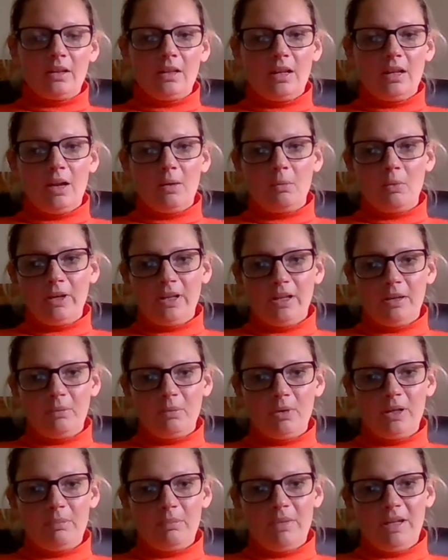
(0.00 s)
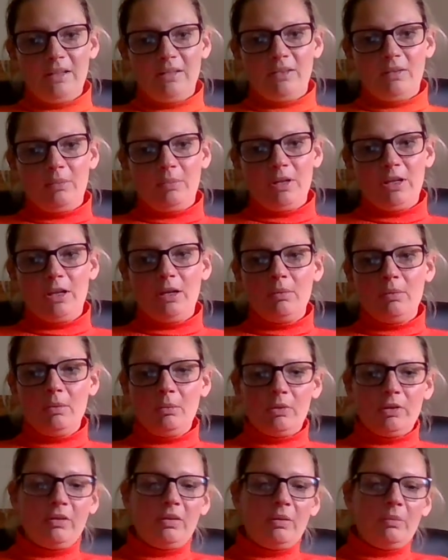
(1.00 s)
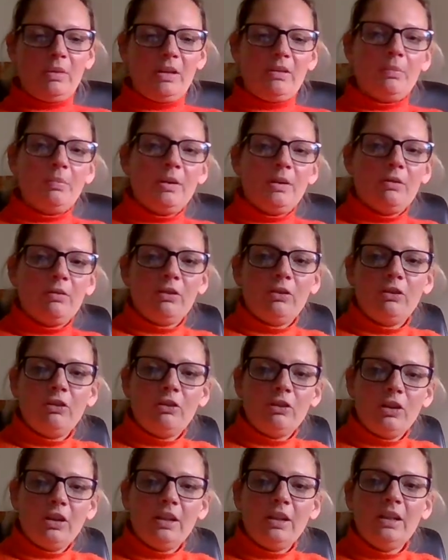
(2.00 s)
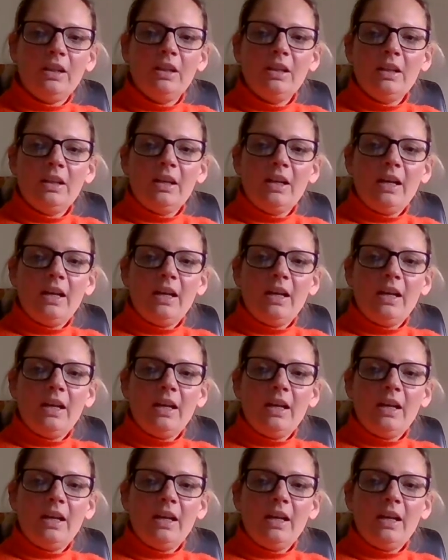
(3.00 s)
it means to be human, what does it mean to be Christian,